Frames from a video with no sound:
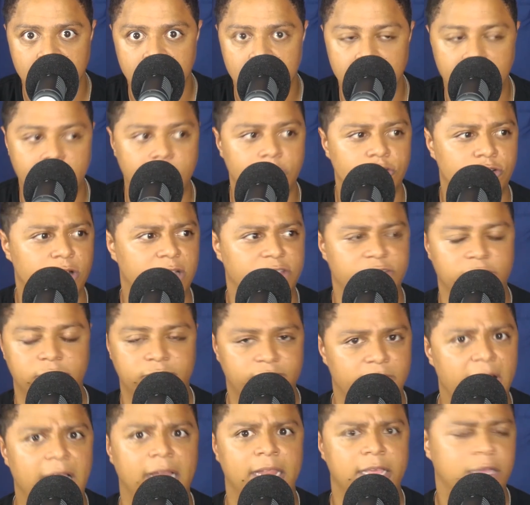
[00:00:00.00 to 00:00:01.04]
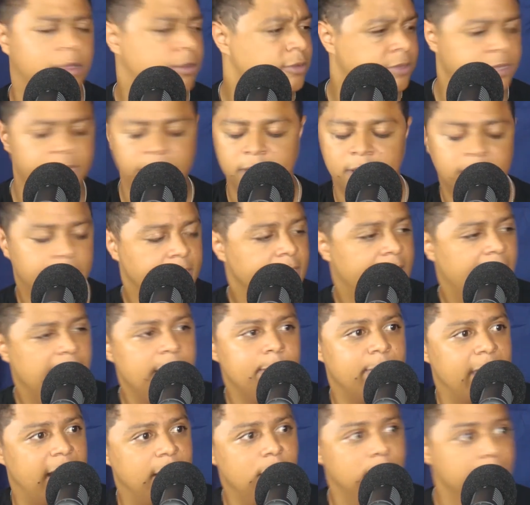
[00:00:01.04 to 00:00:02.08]
And then Dresser finally goes, hey
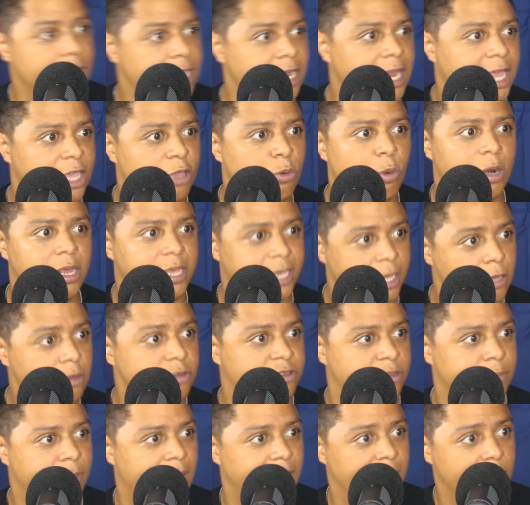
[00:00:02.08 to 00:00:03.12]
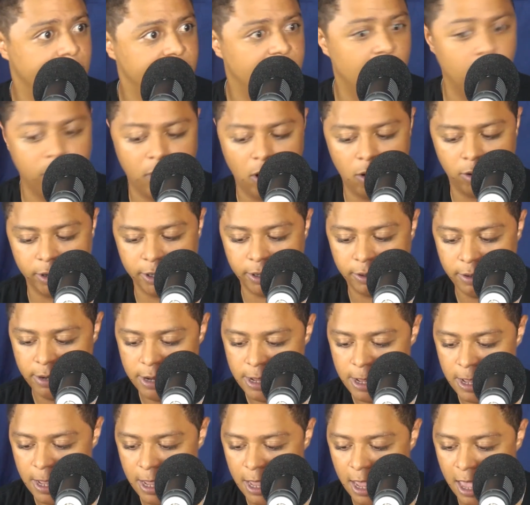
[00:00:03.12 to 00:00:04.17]
man, you're looking like you want to kill somebody. What's going on here?
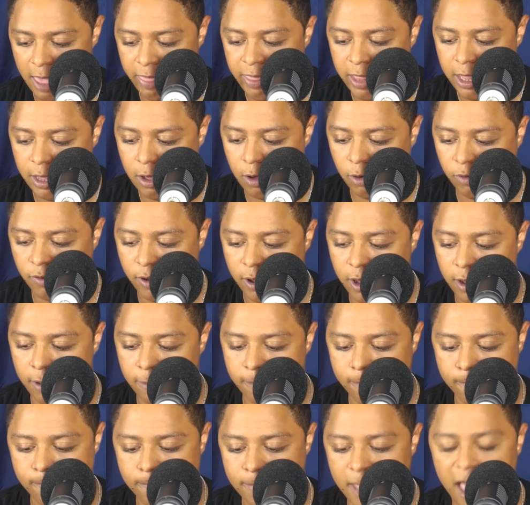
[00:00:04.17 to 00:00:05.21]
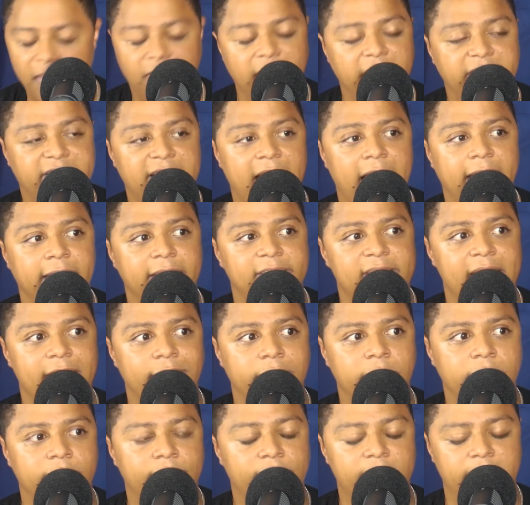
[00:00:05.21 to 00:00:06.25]
And then he goes, I think Tanya's
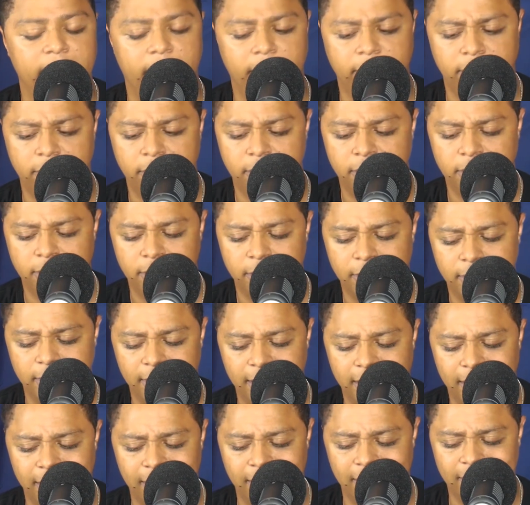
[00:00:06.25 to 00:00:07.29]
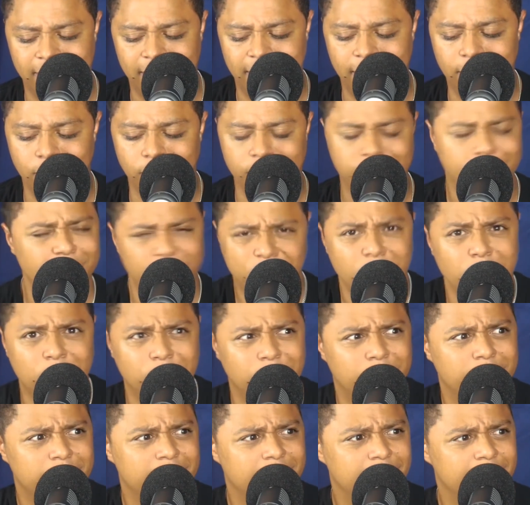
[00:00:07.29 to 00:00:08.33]
having an affair. And then he goes, with
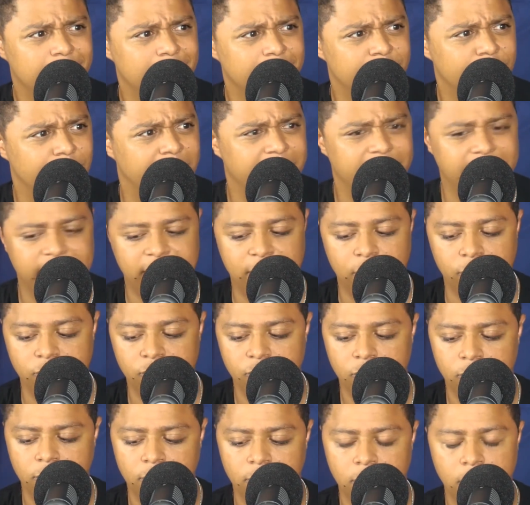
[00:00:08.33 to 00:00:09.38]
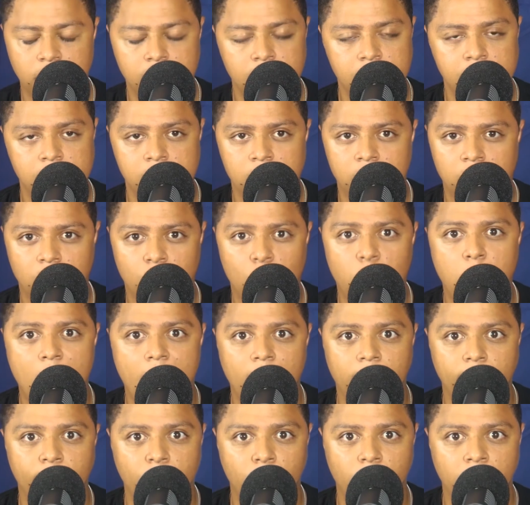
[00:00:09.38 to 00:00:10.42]
who? And he goes,
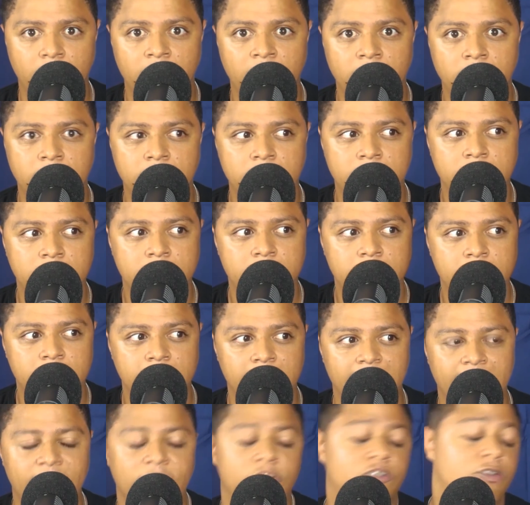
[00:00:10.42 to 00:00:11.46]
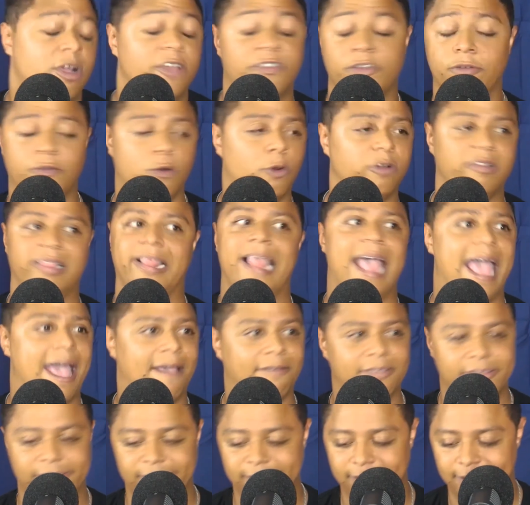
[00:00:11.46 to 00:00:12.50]
Choir Boy. And then Dresser, of course,
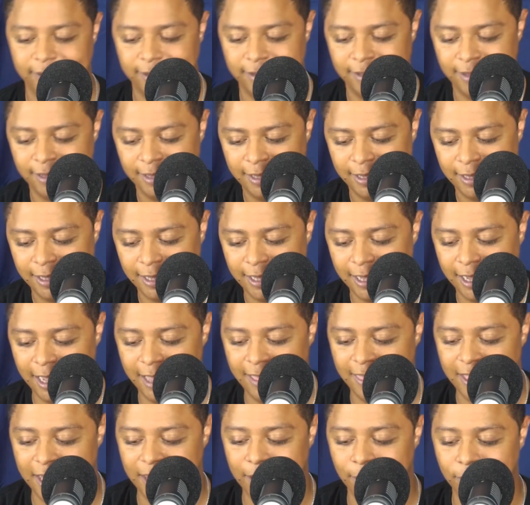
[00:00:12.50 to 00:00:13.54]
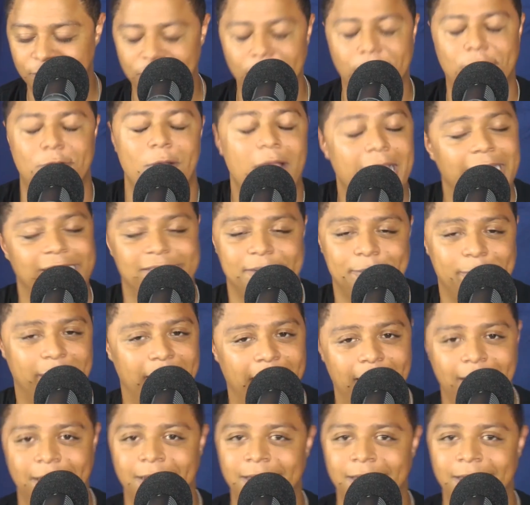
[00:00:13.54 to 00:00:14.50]
laughs. And then he goes, you're crazy, man.